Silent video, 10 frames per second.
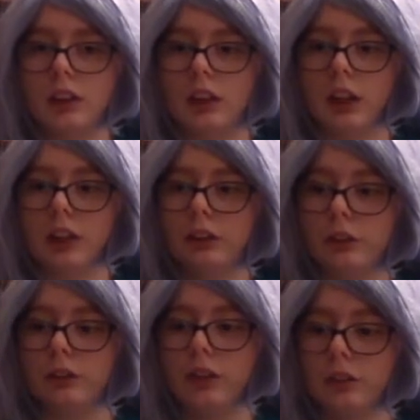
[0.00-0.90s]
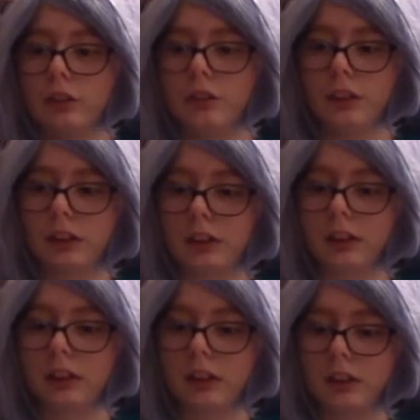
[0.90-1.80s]
And you want your
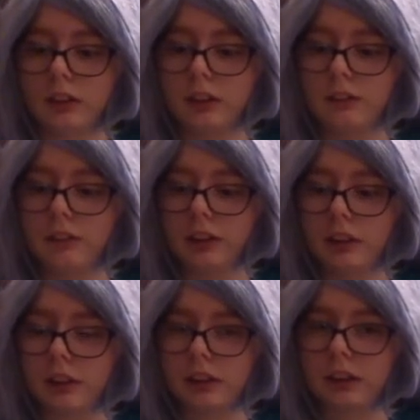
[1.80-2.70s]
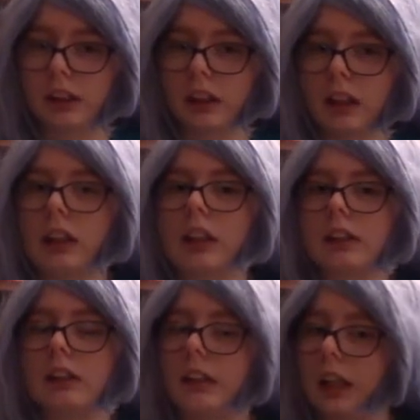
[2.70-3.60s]
readers to think
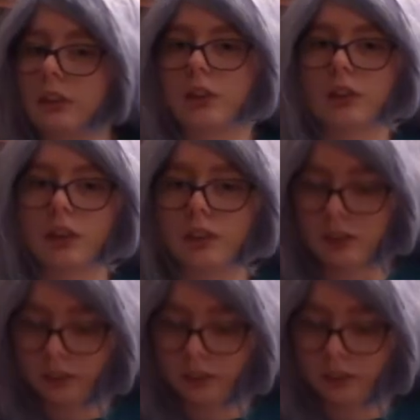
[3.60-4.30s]
it's natural.